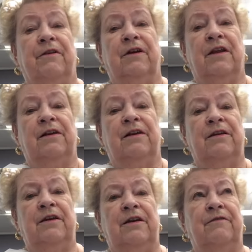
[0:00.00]
a lot of
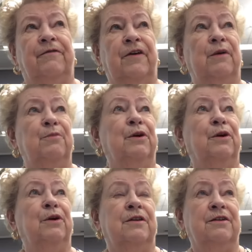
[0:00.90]
the
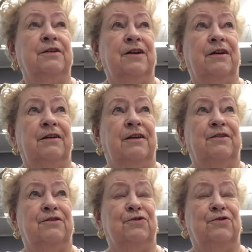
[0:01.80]
fabric and textile
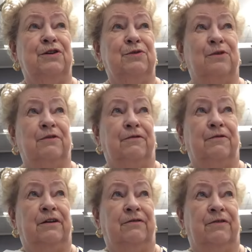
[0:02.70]
industries were
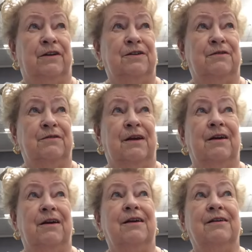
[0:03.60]
afraid of this
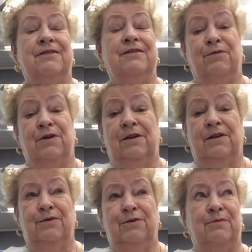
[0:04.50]
because they were going to
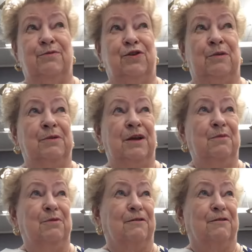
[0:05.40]
lose some cheap
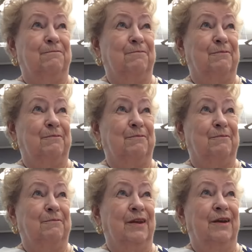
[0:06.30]
labor.
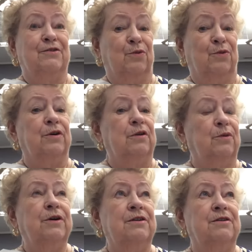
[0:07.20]
So the
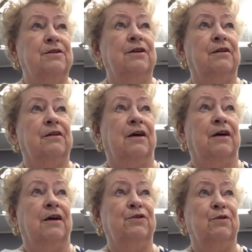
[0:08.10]
world was in a
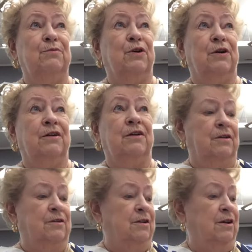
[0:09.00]
lot of turmoil at
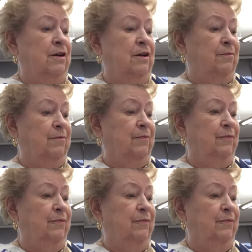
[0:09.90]
this time.